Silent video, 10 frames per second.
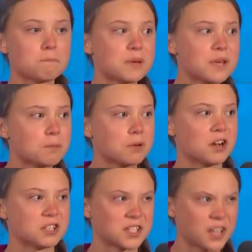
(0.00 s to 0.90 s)
People
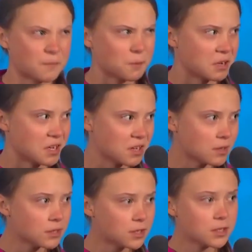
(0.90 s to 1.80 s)
are suffering,
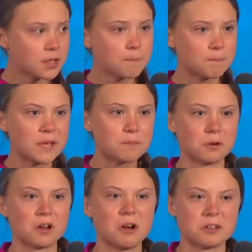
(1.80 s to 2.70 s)

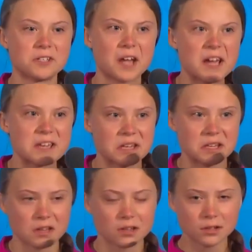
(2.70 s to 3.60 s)
people are
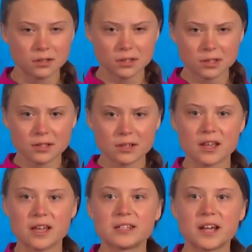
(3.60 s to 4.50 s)
dying,
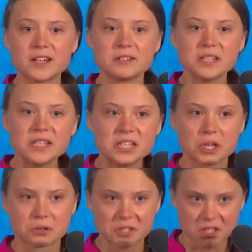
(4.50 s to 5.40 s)
entire
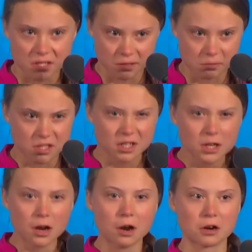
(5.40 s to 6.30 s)
ecosystems
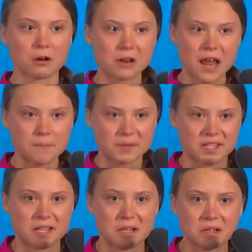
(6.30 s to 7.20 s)
are
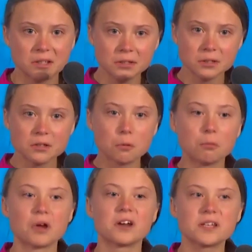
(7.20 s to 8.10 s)
collapsing.
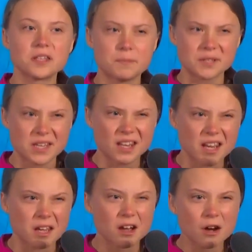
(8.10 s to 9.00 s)
We are in the
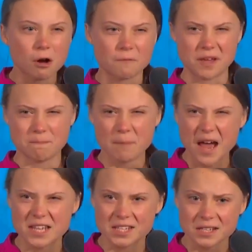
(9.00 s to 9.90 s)
beginning of a
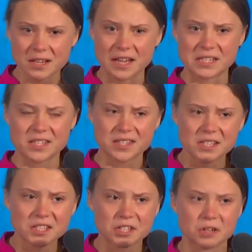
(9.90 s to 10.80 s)
mass
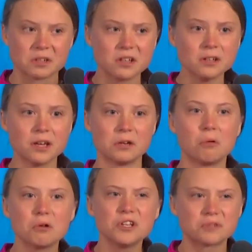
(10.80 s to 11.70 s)
extinction, and
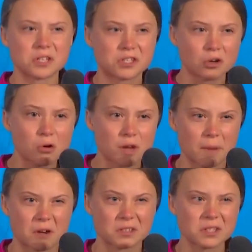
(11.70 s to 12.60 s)
all you can talk
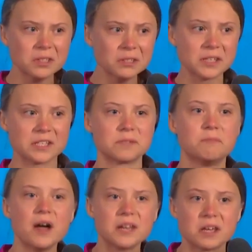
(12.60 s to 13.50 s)
about is
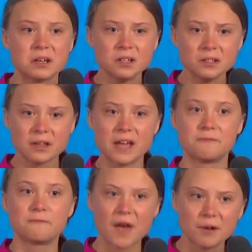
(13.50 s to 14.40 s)
money and
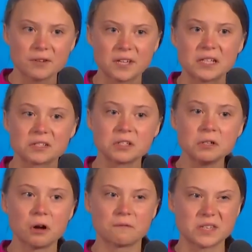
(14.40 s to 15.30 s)
fairy tales
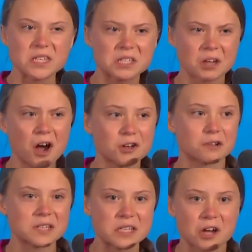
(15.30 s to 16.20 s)
of
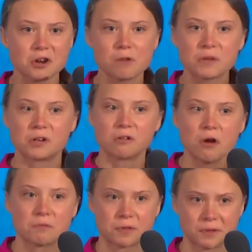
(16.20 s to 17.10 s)
eternal economic
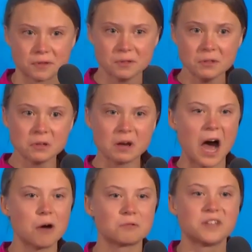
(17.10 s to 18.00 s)
growth.
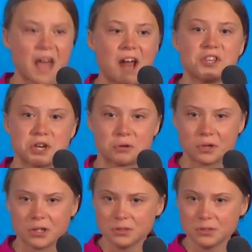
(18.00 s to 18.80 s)
How dare you?